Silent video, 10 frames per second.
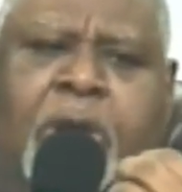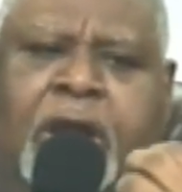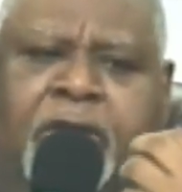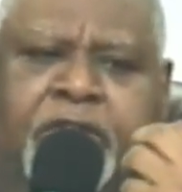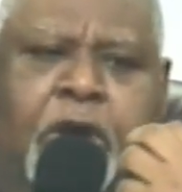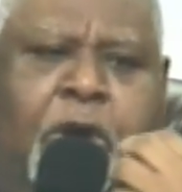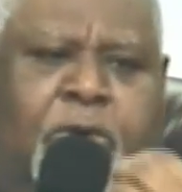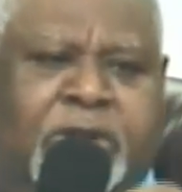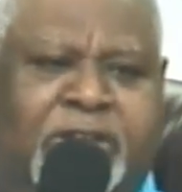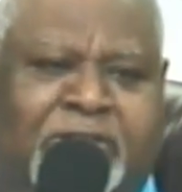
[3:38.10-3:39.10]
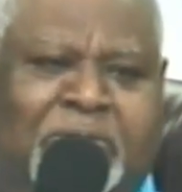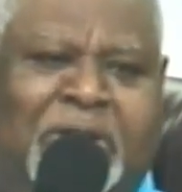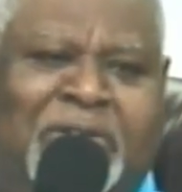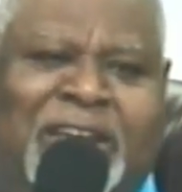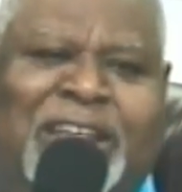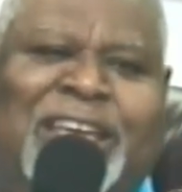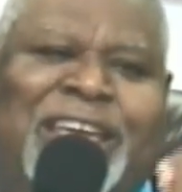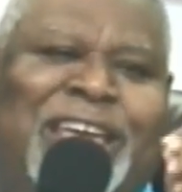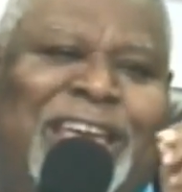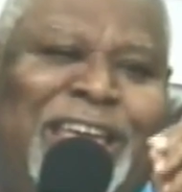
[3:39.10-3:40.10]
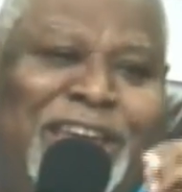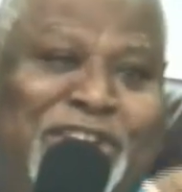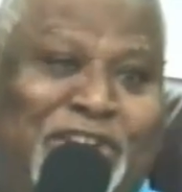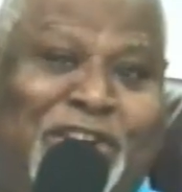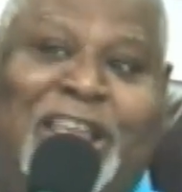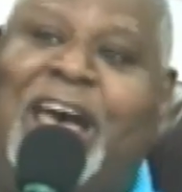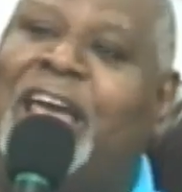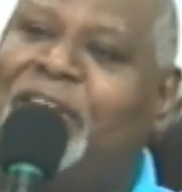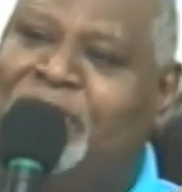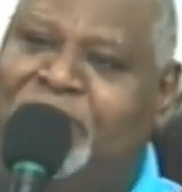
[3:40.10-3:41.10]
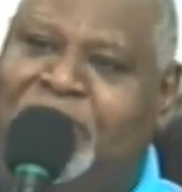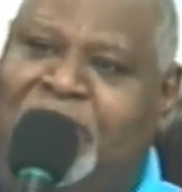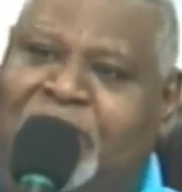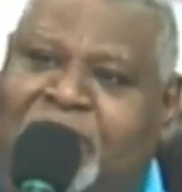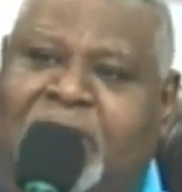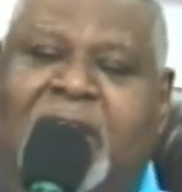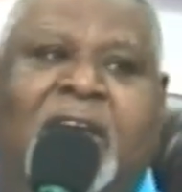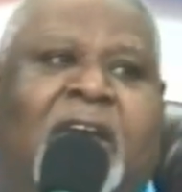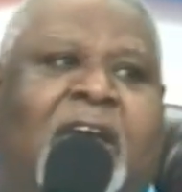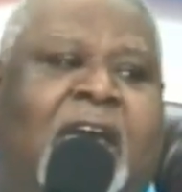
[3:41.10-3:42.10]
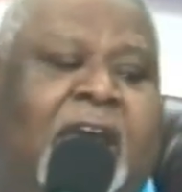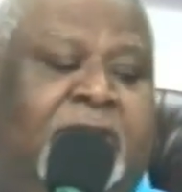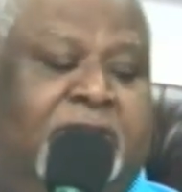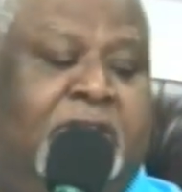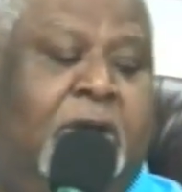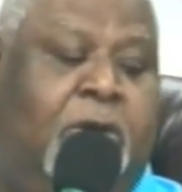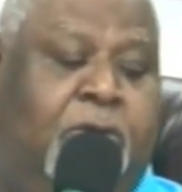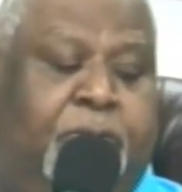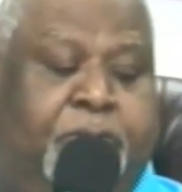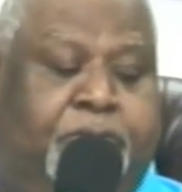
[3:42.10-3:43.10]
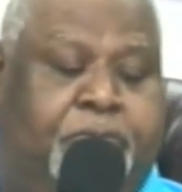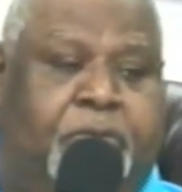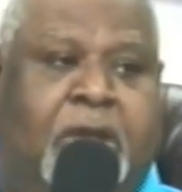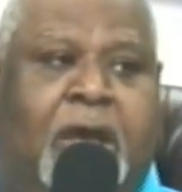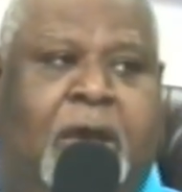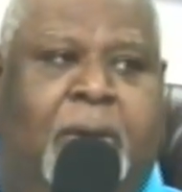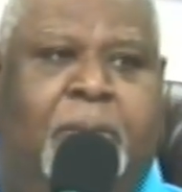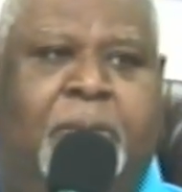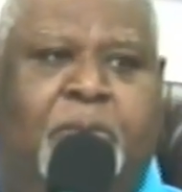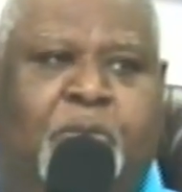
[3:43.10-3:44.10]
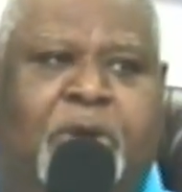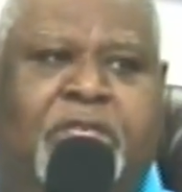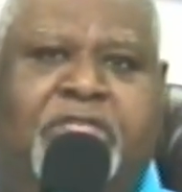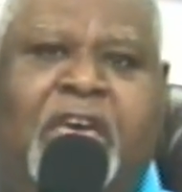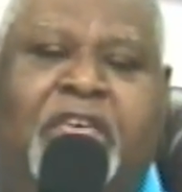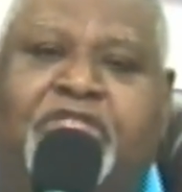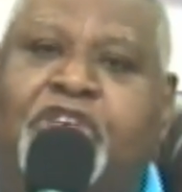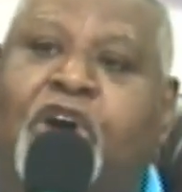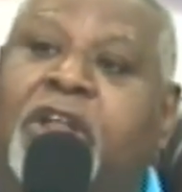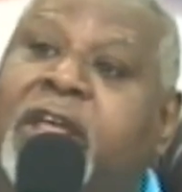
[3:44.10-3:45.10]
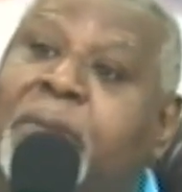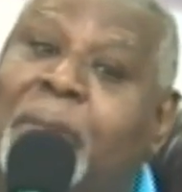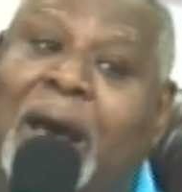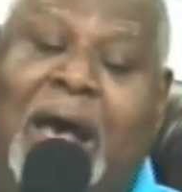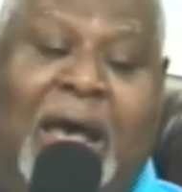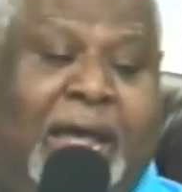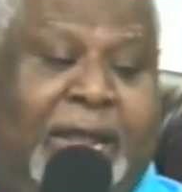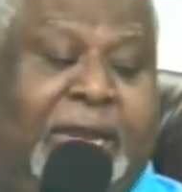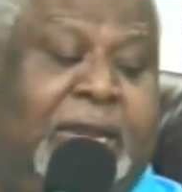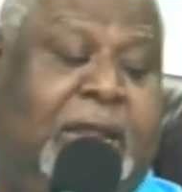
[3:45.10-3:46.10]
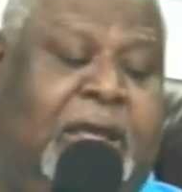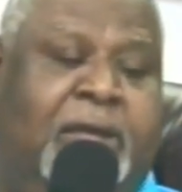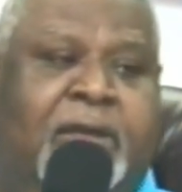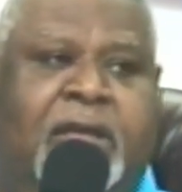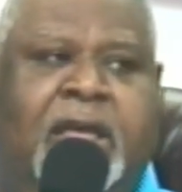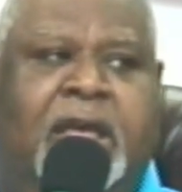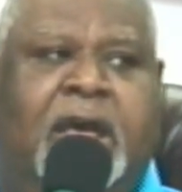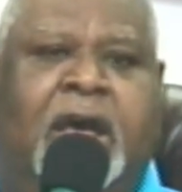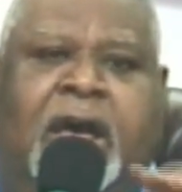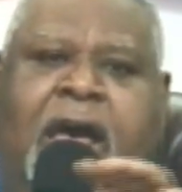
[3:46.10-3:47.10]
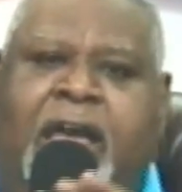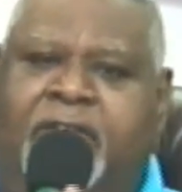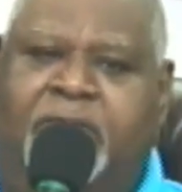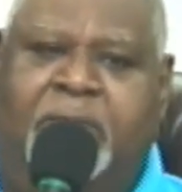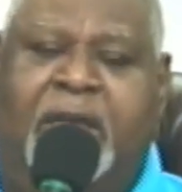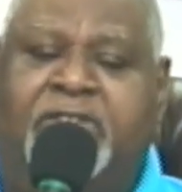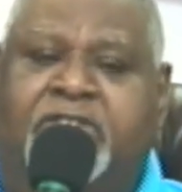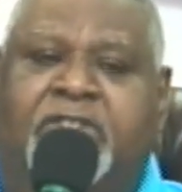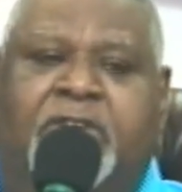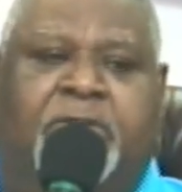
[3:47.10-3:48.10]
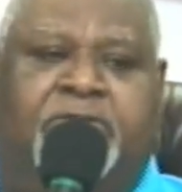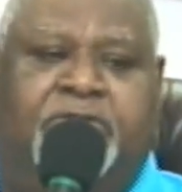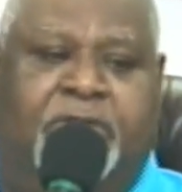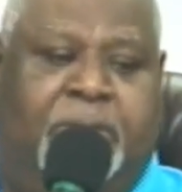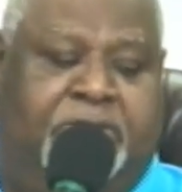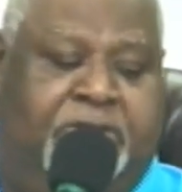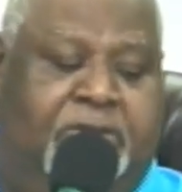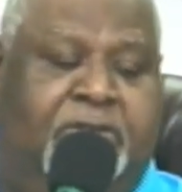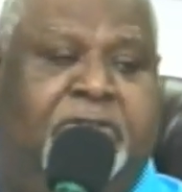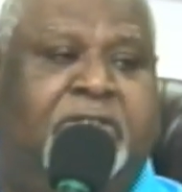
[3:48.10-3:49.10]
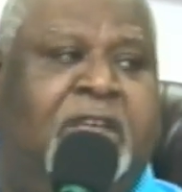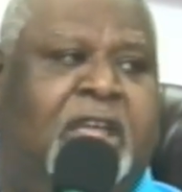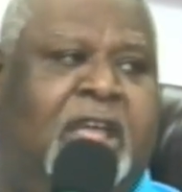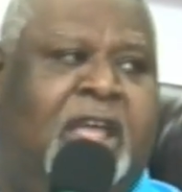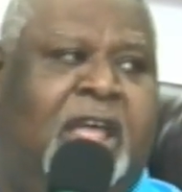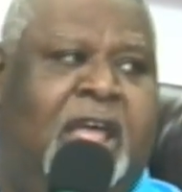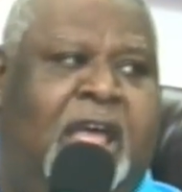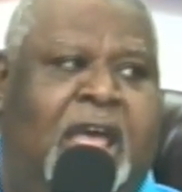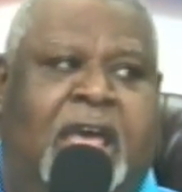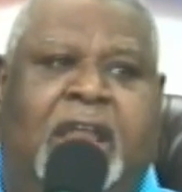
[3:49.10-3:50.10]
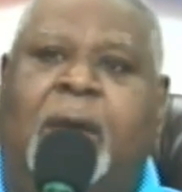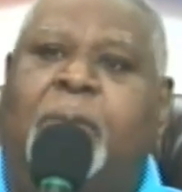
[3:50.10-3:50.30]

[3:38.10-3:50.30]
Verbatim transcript: of the Holy Spirit in your life. And so, um, with that thought in mind, uh, I've mentioned those scriptures, and I'm